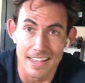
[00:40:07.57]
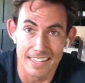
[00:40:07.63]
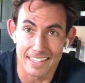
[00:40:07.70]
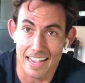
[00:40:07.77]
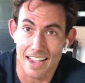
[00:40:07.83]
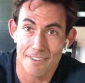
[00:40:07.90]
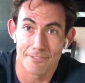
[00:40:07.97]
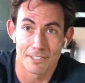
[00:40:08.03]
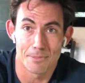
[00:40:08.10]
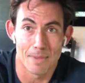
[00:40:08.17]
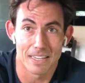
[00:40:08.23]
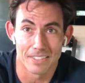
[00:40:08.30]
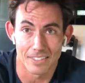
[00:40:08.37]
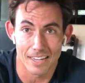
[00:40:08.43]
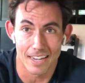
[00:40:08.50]
half of it's
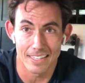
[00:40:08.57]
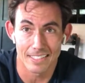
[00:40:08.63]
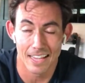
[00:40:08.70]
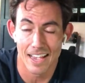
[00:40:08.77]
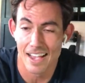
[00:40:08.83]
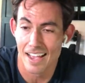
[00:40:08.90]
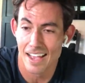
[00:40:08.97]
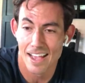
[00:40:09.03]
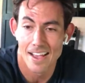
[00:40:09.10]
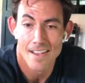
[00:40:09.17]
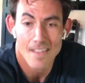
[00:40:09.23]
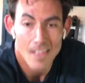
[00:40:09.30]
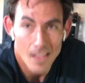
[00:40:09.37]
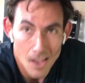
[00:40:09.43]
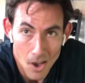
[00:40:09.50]
mental, guys.
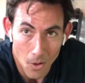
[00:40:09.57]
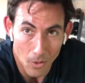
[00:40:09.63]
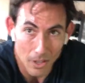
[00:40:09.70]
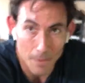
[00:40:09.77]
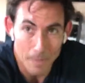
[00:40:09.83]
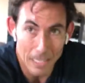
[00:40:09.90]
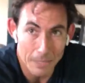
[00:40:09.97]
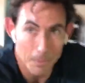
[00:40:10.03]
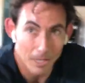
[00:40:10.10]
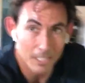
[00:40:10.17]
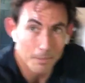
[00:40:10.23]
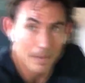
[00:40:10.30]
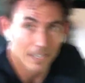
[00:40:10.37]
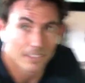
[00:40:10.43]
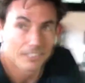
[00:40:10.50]
One of the best
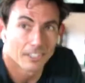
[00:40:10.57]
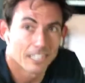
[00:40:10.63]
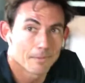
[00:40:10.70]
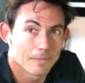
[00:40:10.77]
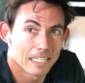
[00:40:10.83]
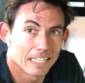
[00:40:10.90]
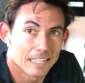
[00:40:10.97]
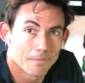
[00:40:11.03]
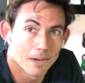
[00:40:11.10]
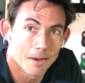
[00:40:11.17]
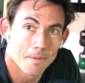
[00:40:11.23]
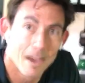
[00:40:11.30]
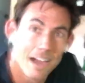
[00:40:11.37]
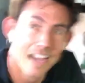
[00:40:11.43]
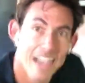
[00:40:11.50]
parts about a 30-minute
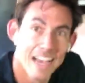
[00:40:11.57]
EMOM